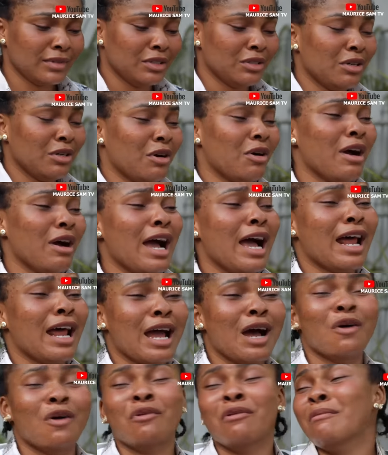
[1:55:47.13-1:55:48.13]
You caught
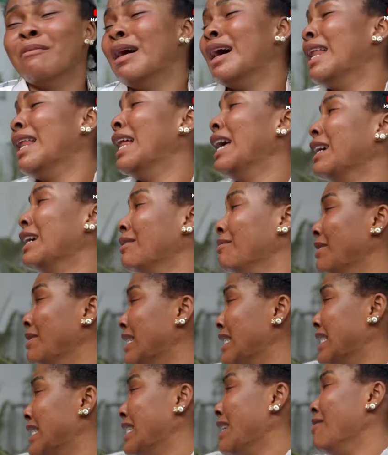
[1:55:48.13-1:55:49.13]
a woman like me
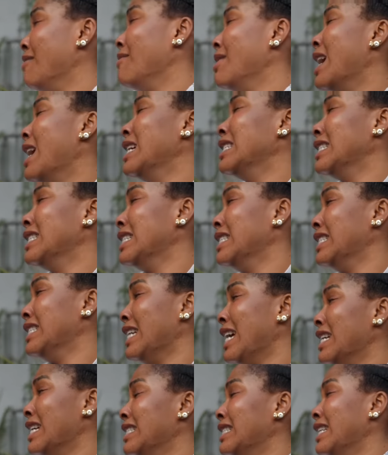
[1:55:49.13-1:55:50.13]
sleep here since
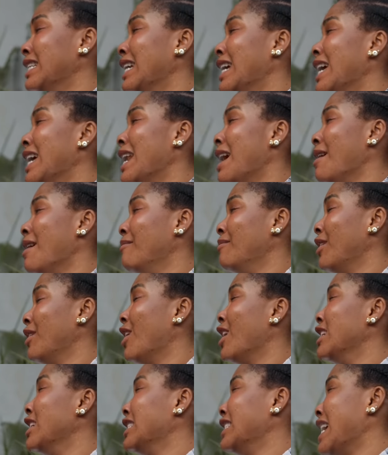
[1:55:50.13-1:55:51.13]
yesterday night
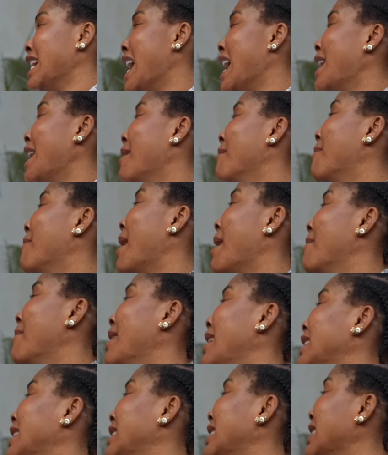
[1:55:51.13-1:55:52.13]
because I had a
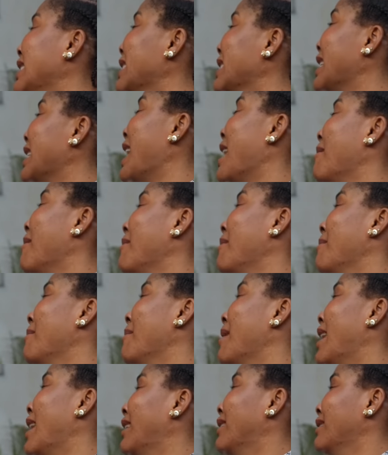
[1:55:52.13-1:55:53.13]
baby, he thinks I'm a
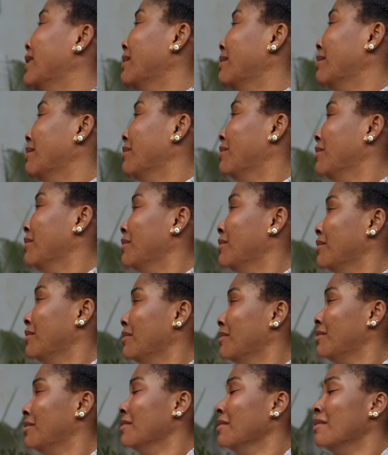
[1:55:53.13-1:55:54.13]
man.
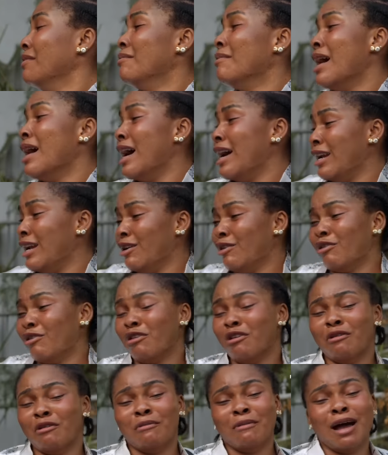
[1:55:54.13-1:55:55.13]
Mary, come
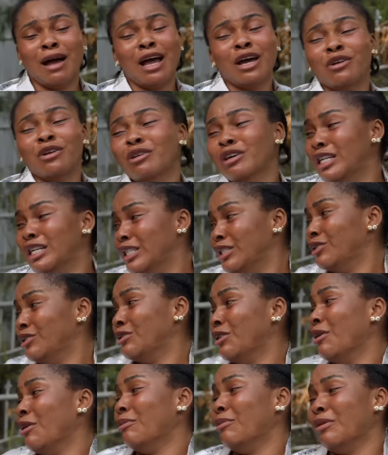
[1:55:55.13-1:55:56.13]
on, I don't
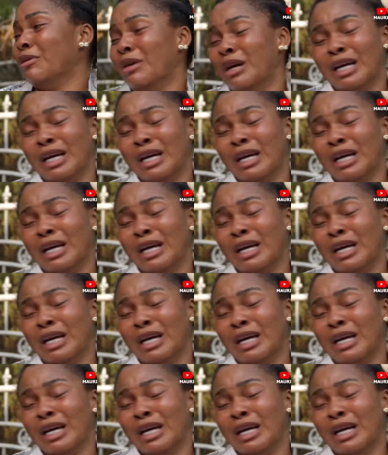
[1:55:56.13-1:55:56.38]
disturb you